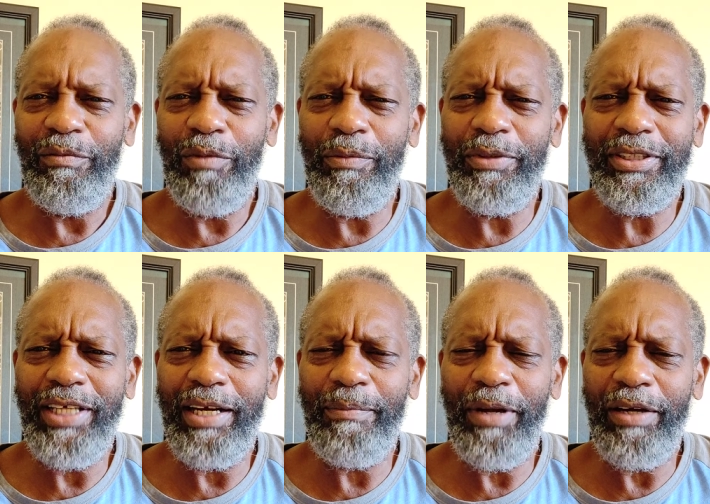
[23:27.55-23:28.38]
What was
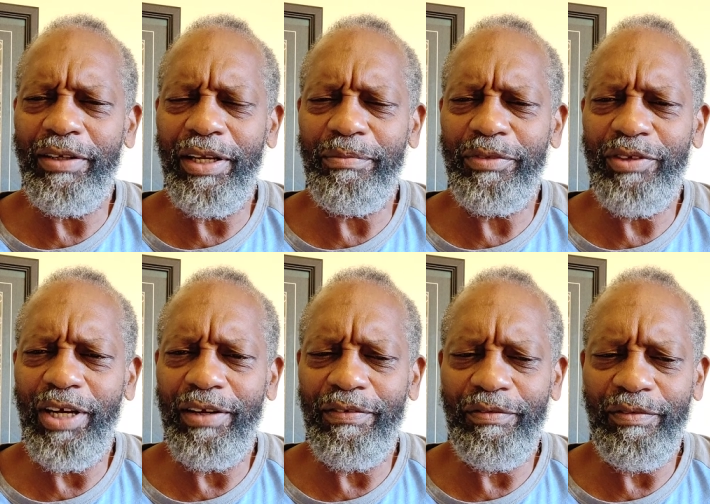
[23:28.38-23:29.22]
that about? I'm
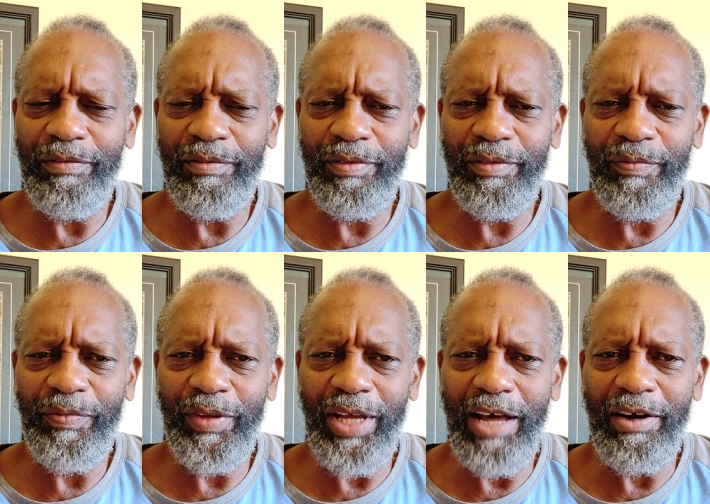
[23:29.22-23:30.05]
trying to
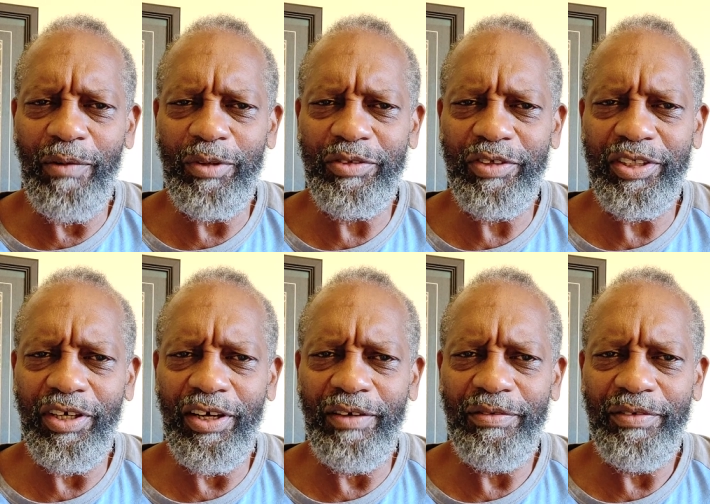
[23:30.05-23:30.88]
how that was
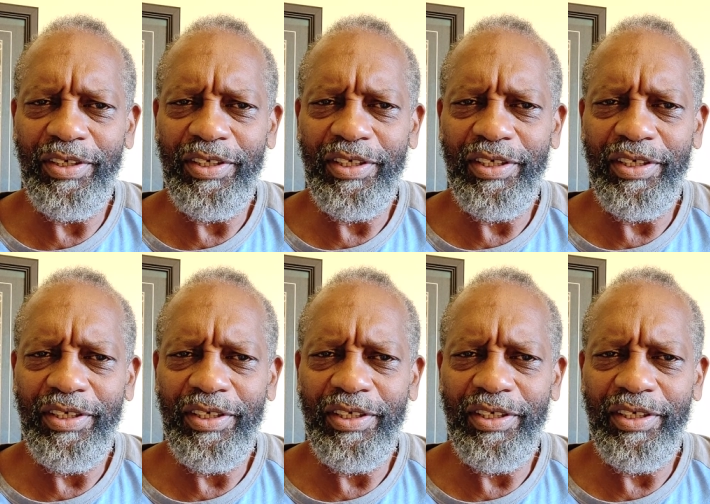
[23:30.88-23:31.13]
resolved?